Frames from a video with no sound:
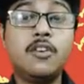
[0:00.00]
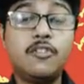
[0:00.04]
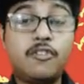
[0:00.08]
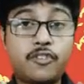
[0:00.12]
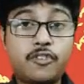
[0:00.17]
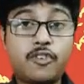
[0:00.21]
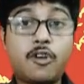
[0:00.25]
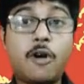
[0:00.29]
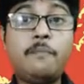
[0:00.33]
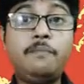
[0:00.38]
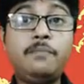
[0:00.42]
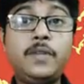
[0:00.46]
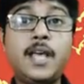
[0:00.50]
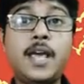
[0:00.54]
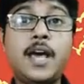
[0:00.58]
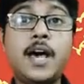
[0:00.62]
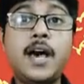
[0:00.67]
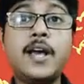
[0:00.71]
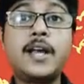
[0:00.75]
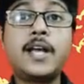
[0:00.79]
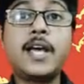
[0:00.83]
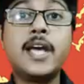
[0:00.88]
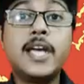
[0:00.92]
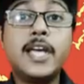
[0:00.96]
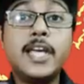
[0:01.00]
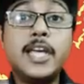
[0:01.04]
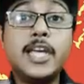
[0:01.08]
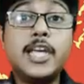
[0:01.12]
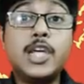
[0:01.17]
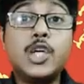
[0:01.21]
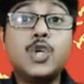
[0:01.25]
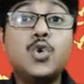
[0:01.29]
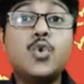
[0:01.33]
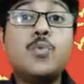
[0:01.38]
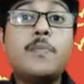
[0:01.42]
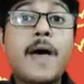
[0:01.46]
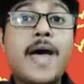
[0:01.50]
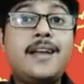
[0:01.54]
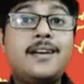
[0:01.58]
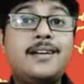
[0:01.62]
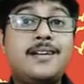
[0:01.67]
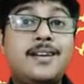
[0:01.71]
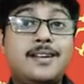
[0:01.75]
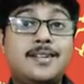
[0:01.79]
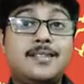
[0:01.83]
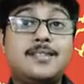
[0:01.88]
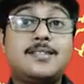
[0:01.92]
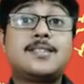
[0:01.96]
from their
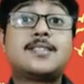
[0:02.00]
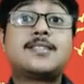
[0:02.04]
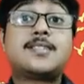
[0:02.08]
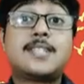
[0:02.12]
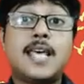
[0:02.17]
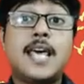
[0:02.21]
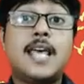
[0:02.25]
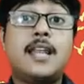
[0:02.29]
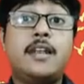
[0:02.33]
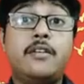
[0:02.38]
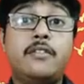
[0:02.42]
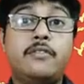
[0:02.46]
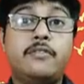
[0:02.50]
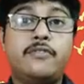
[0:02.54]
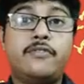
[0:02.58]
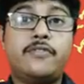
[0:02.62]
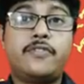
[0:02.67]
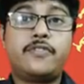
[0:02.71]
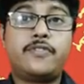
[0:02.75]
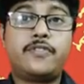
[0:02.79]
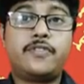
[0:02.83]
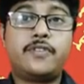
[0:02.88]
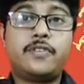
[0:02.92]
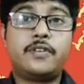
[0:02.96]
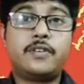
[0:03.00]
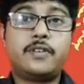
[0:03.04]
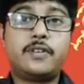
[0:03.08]
human self.